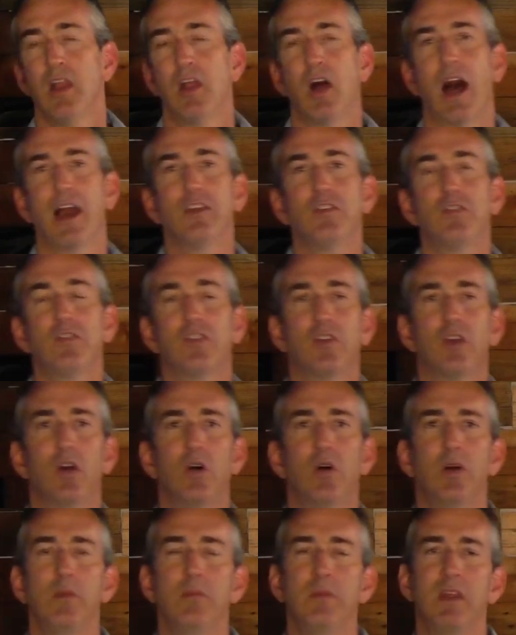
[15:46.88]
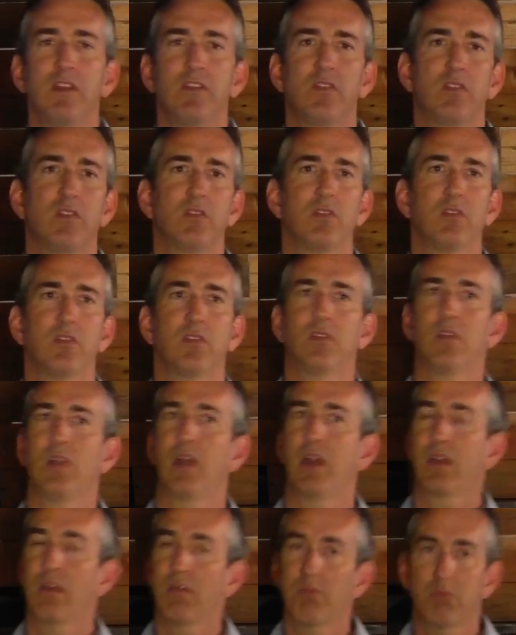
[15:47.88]
I used to go and minister
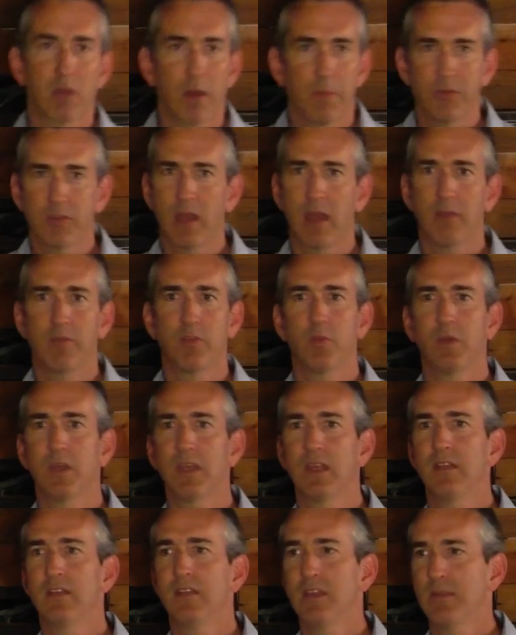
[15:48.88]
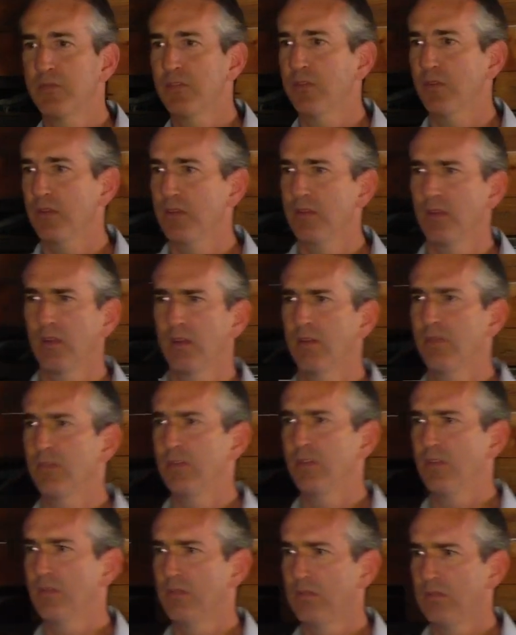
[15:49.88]
like a couple times a week in Diepsloot. I don't know if
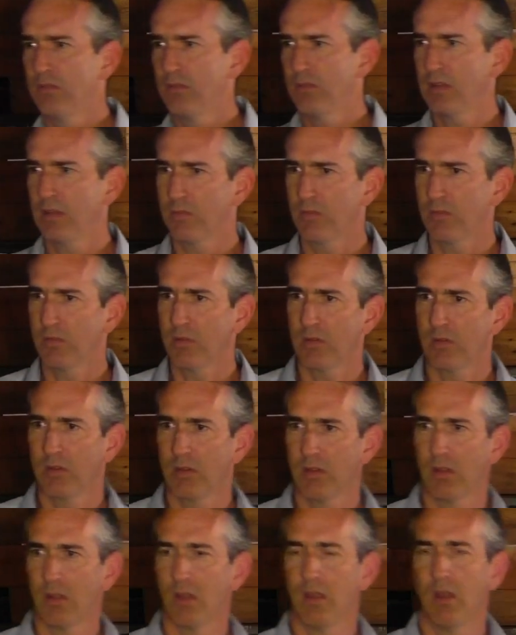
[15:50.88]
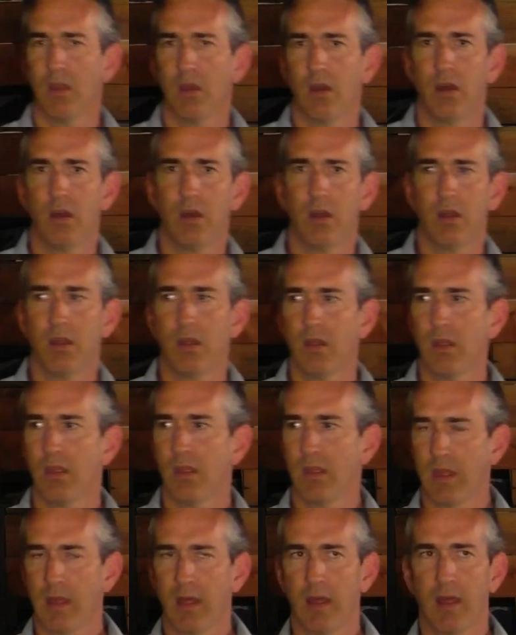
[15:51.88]
you know Diepsloot.
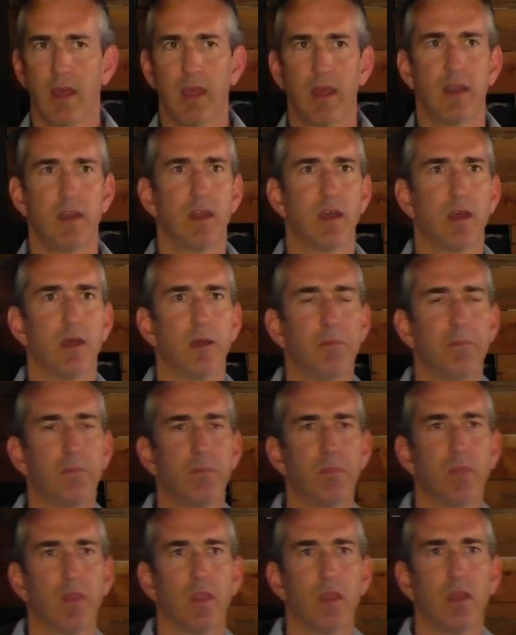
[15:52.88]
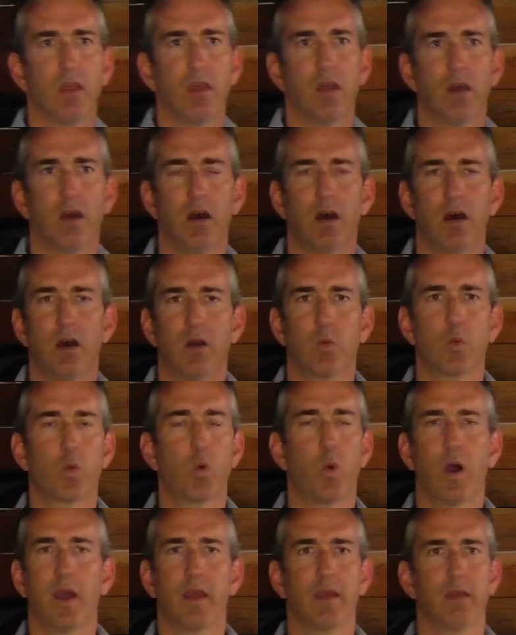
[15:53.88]
Yeah, and
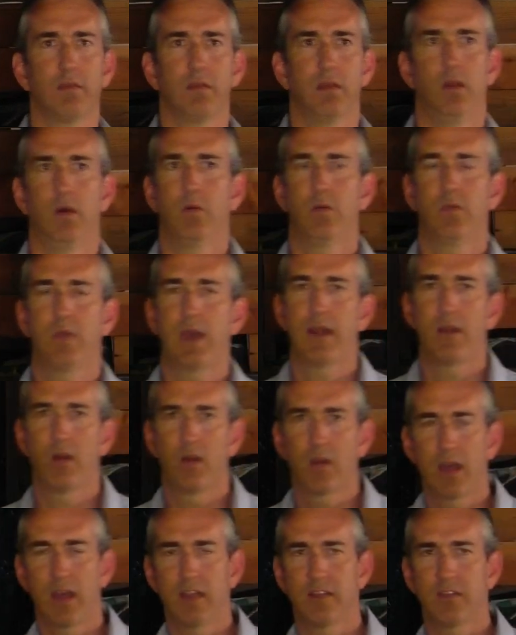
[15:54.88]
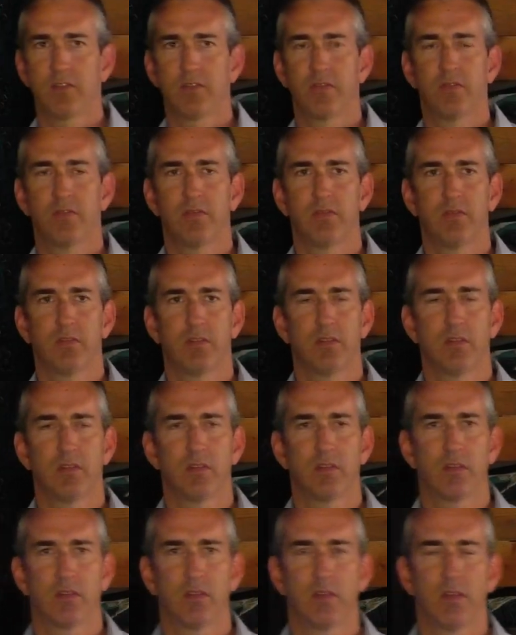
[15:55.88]
we had all kinds of
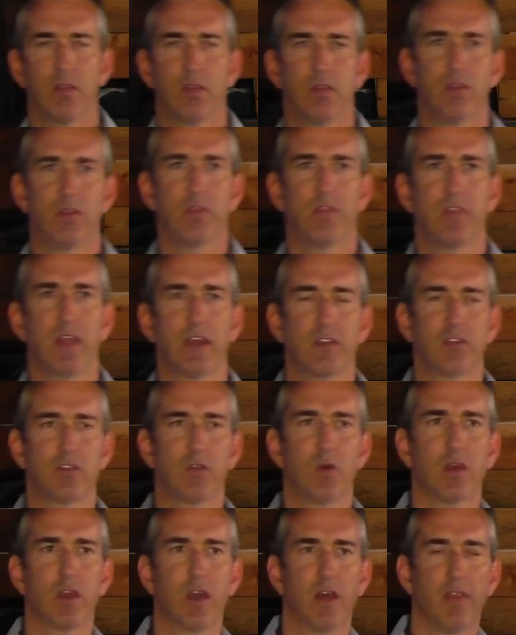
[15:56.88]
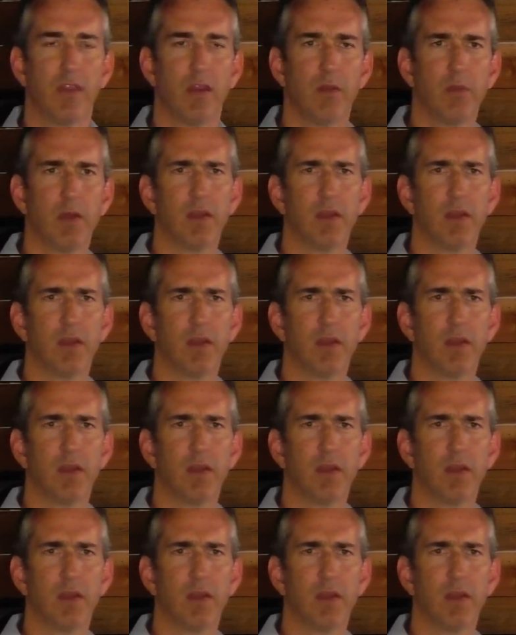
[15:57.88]
things going on there.